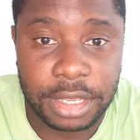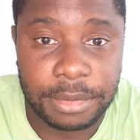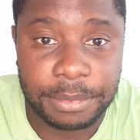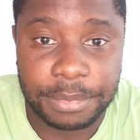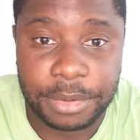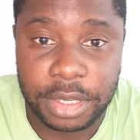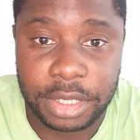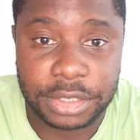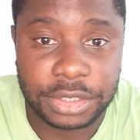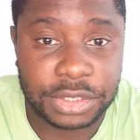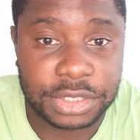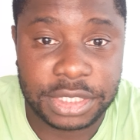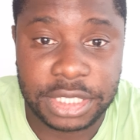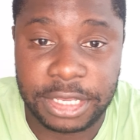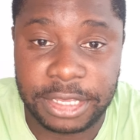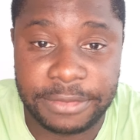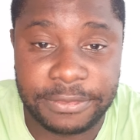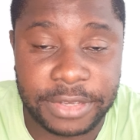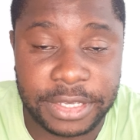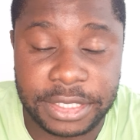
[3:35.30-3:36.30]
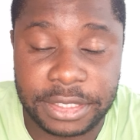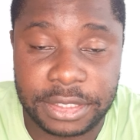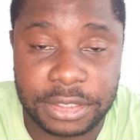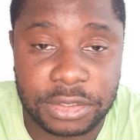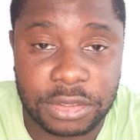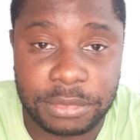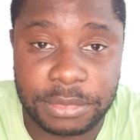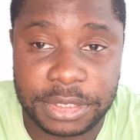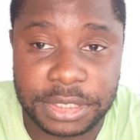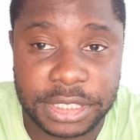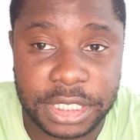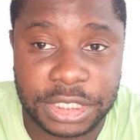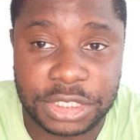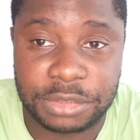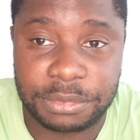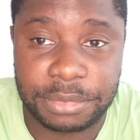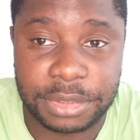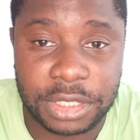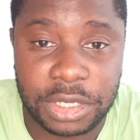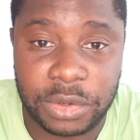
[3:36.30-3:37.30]
but just leave it in the comment
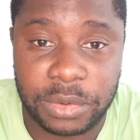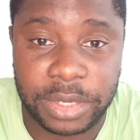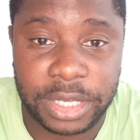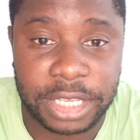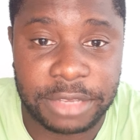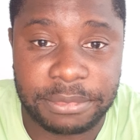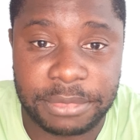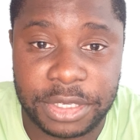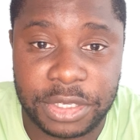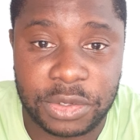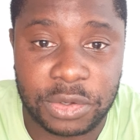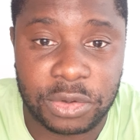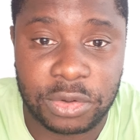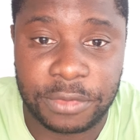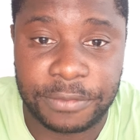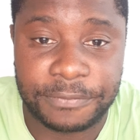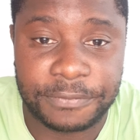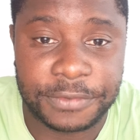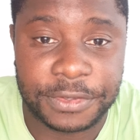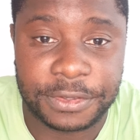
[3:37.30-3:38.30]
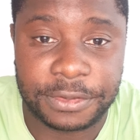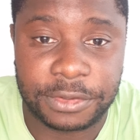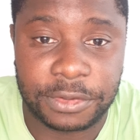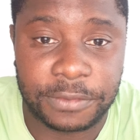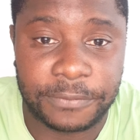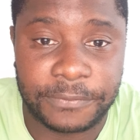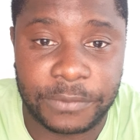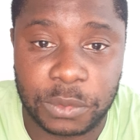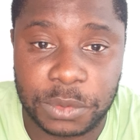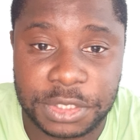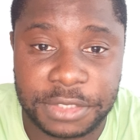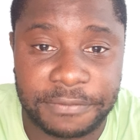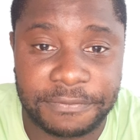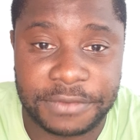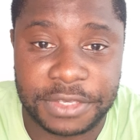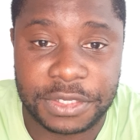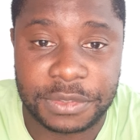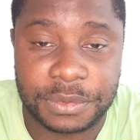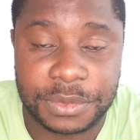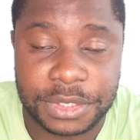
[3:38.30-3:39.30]
section below and give me your thoughts and
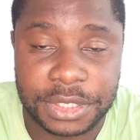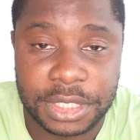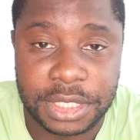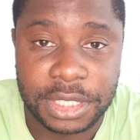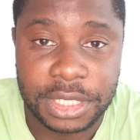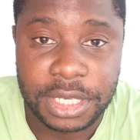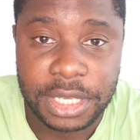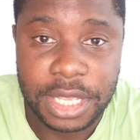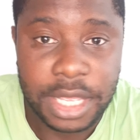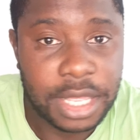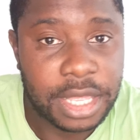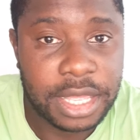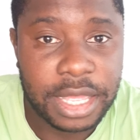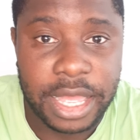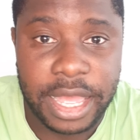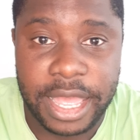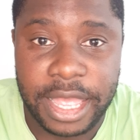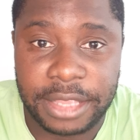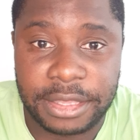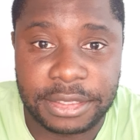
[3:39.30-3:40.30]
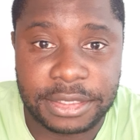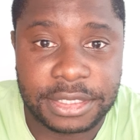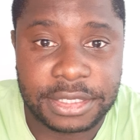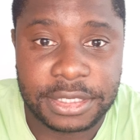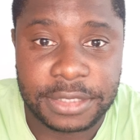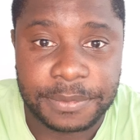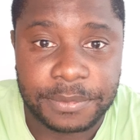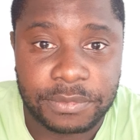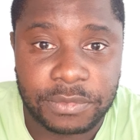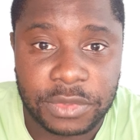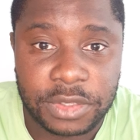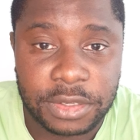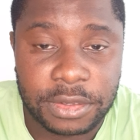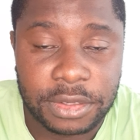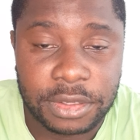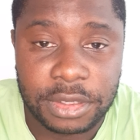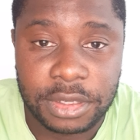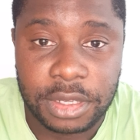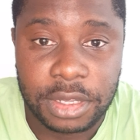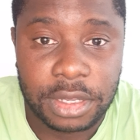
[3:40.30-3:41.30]
views. And
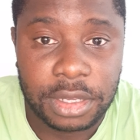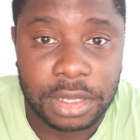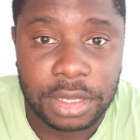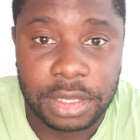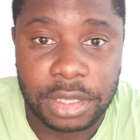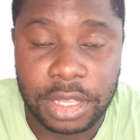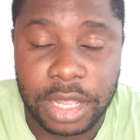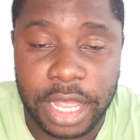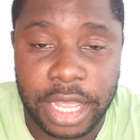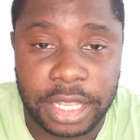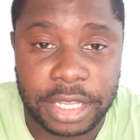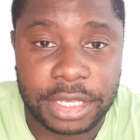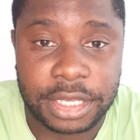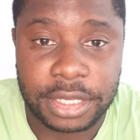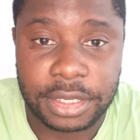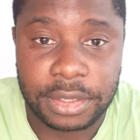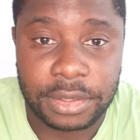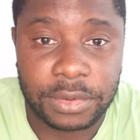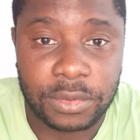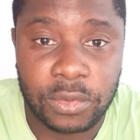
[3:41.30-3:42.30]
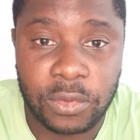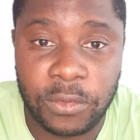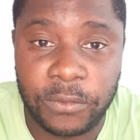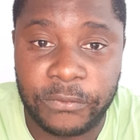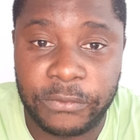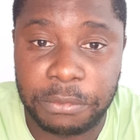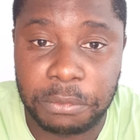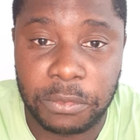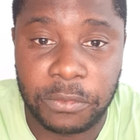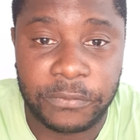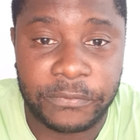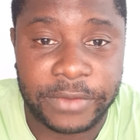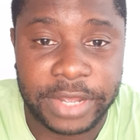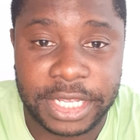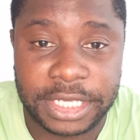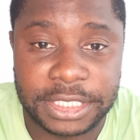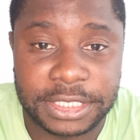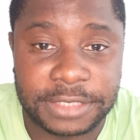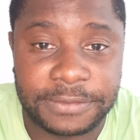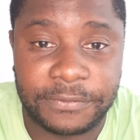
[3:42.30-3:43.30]
like all football
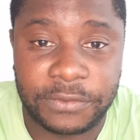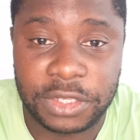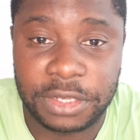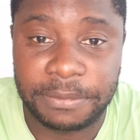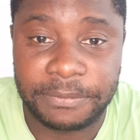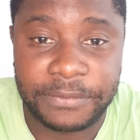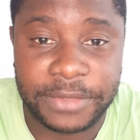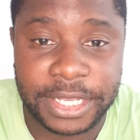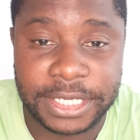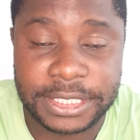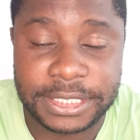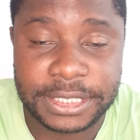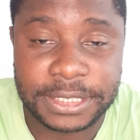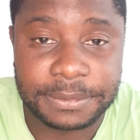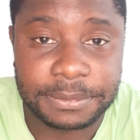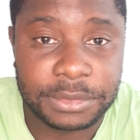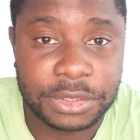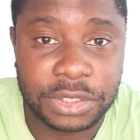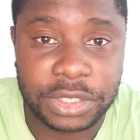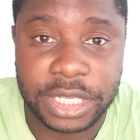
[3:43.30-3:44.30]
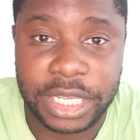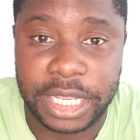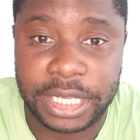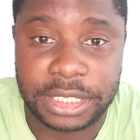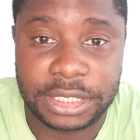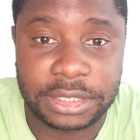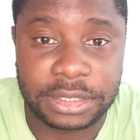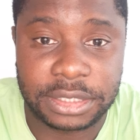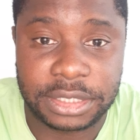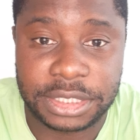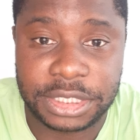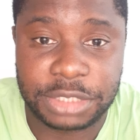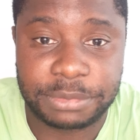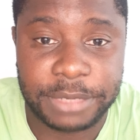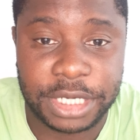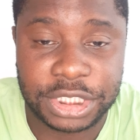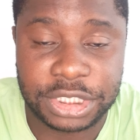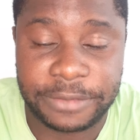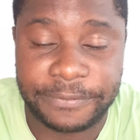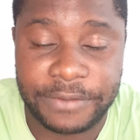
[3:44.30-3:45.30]
fans, Fulham fans, you can
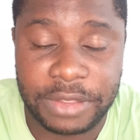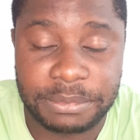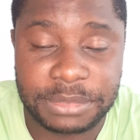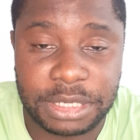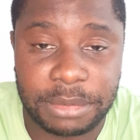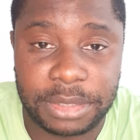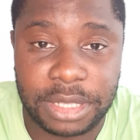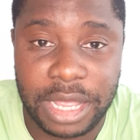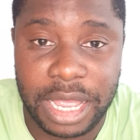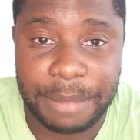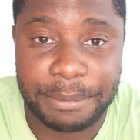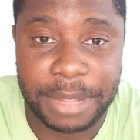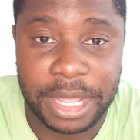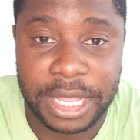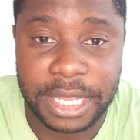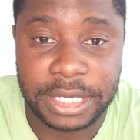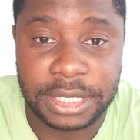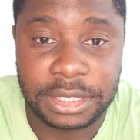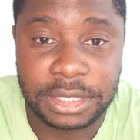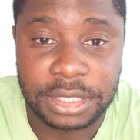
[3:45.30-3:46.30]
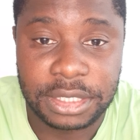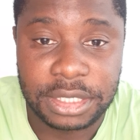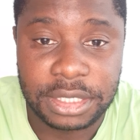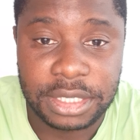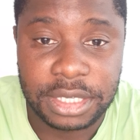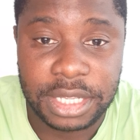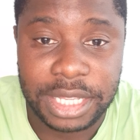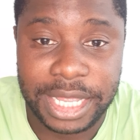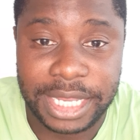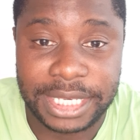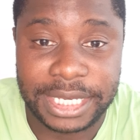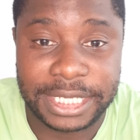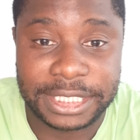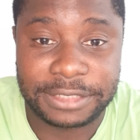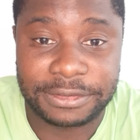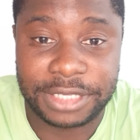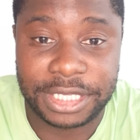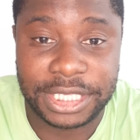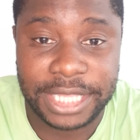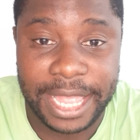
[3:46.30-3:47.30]
smash the thumbs up like button and less
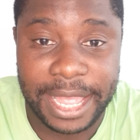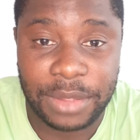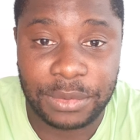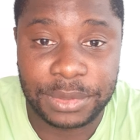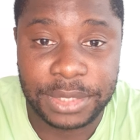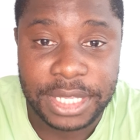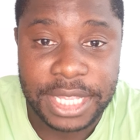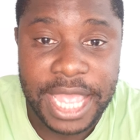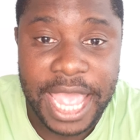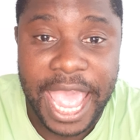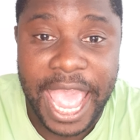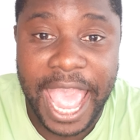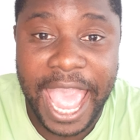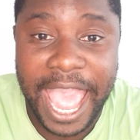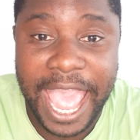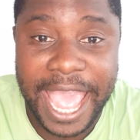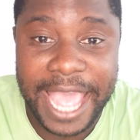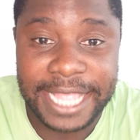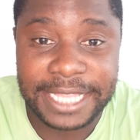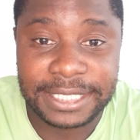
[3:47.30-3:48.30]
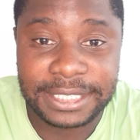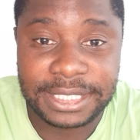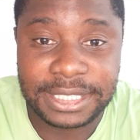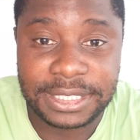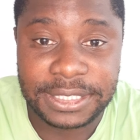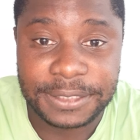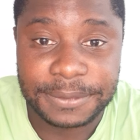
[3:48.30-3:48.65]
of the down. And